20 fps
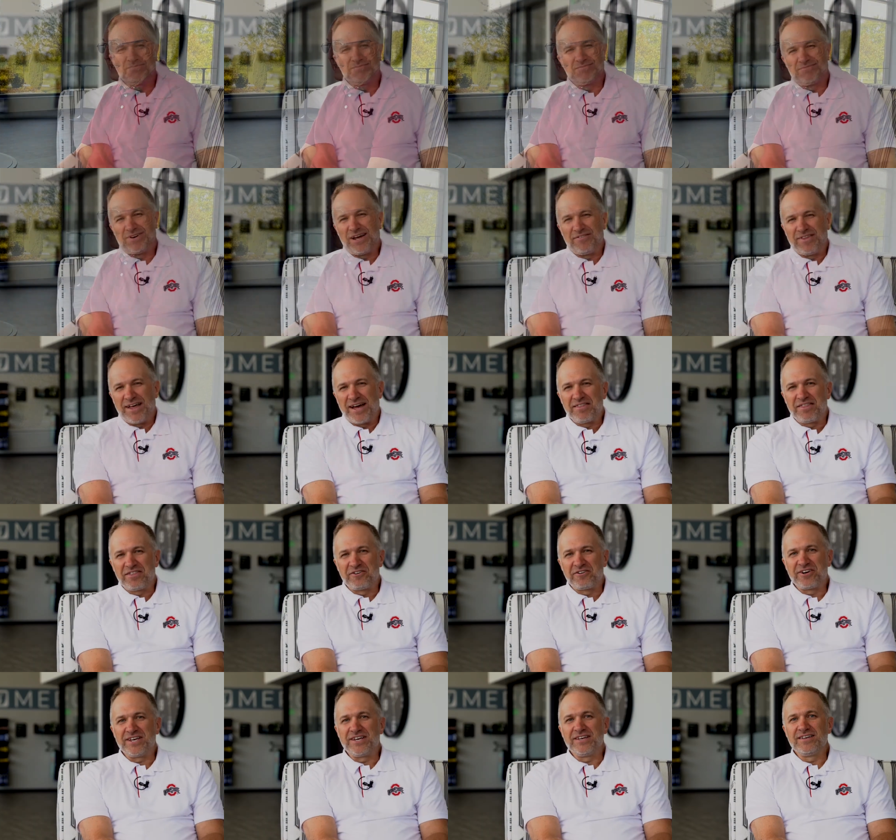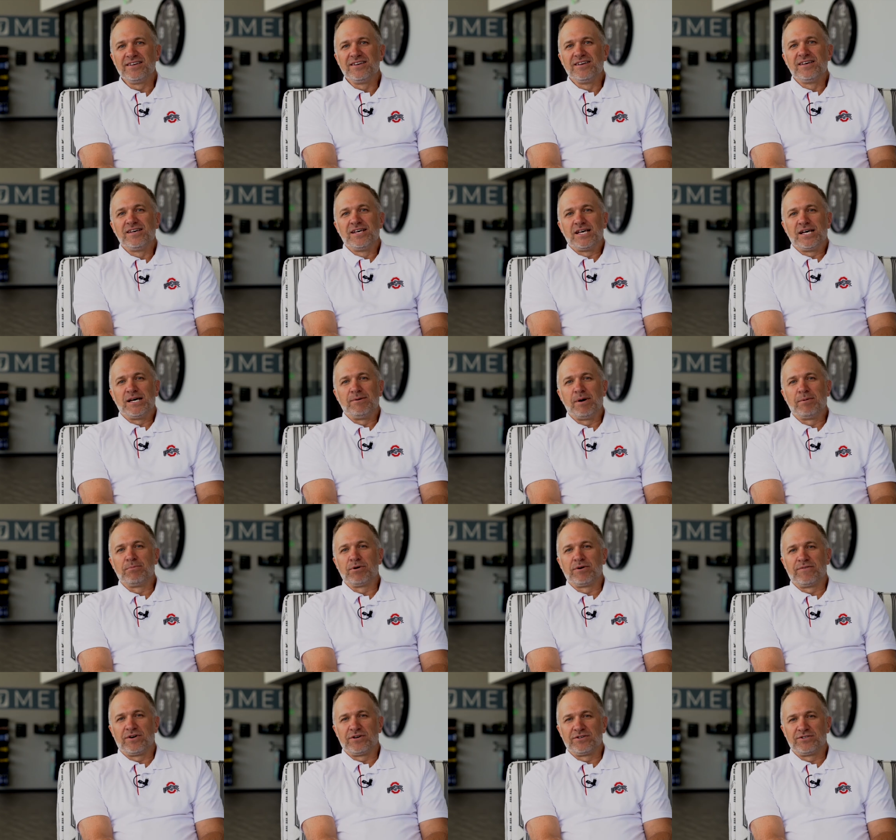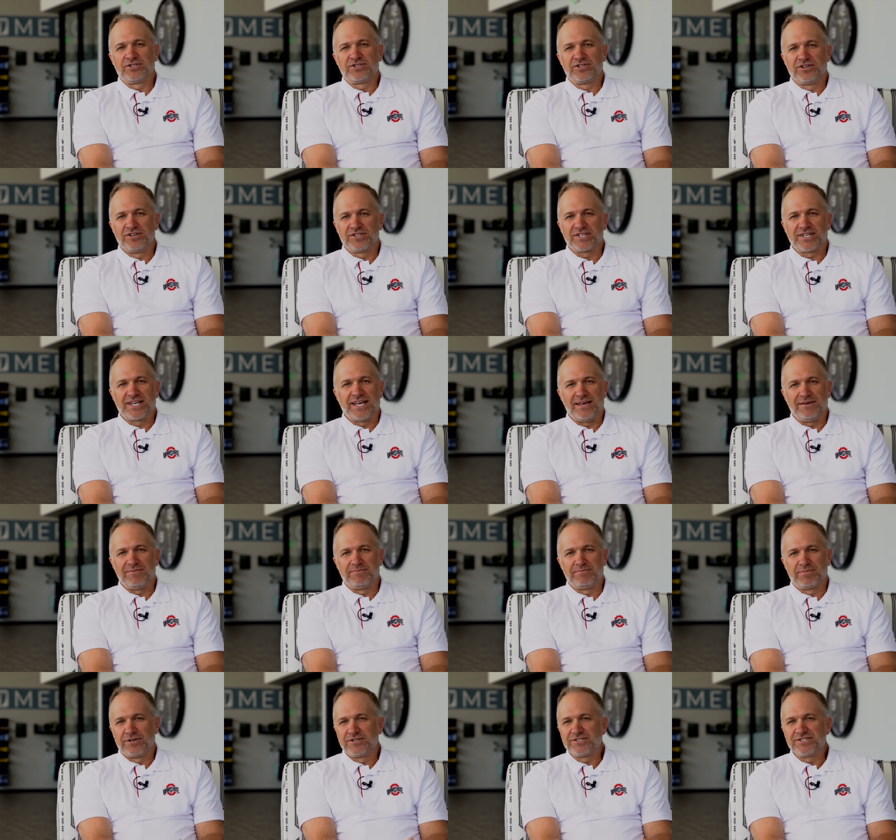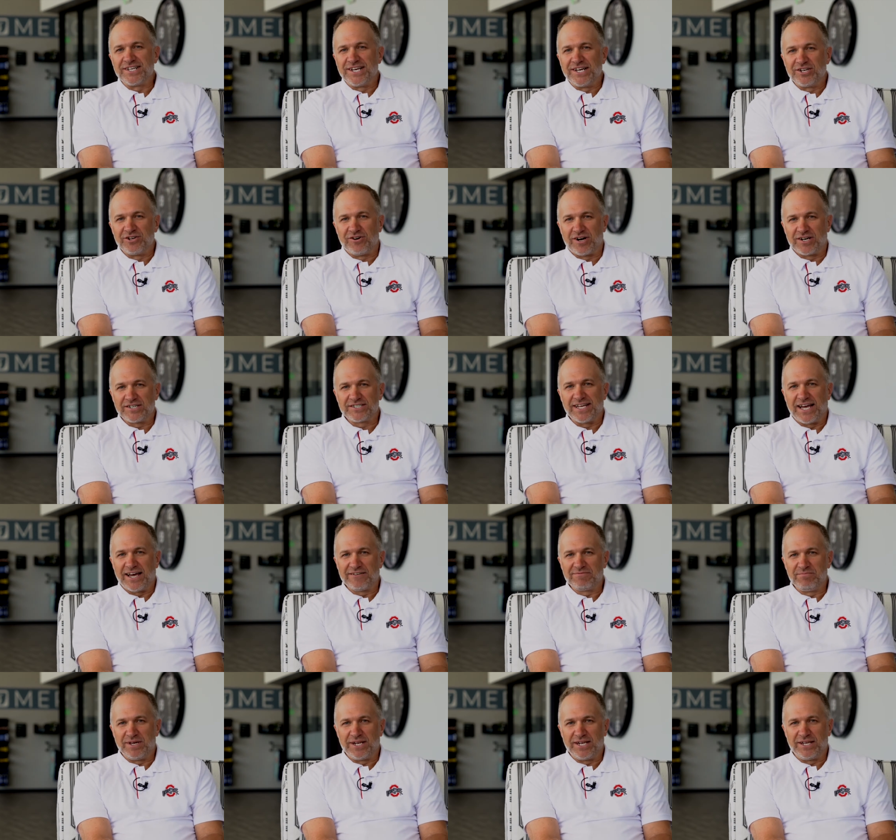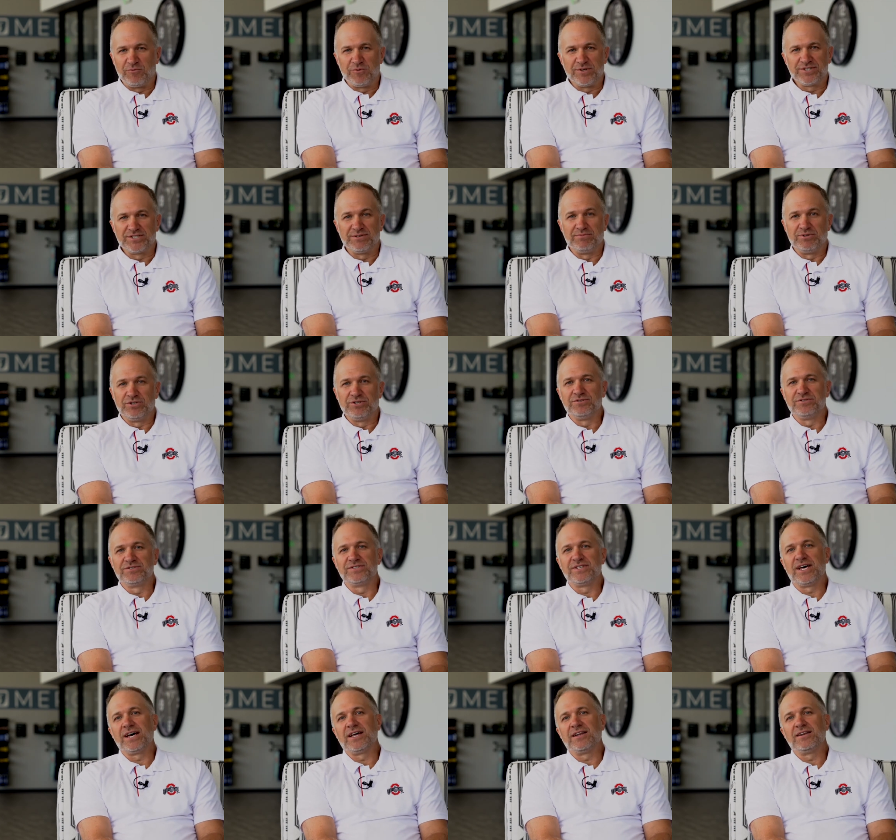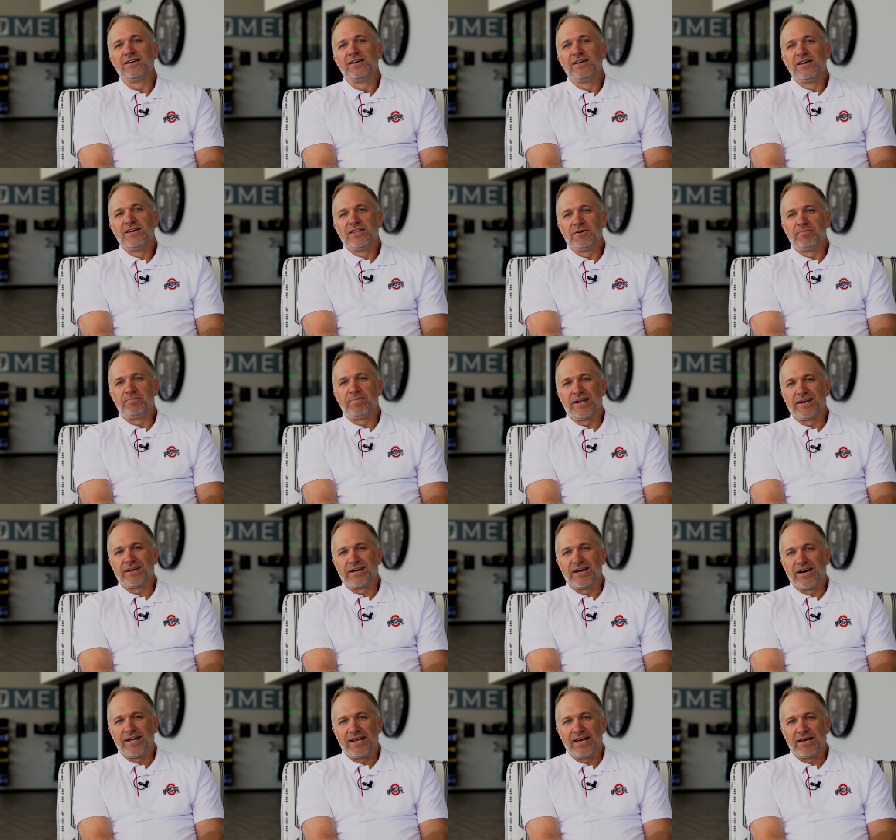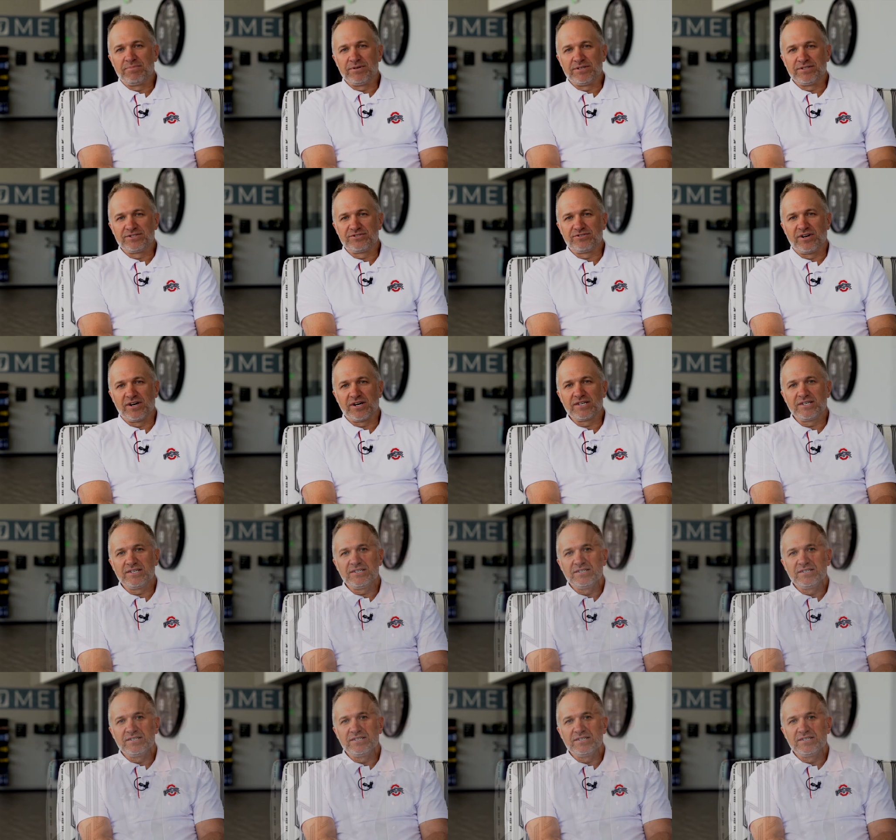Around 9:30, a member of our church came bursting into our staff meeting with some news that the Pentagon had been struck.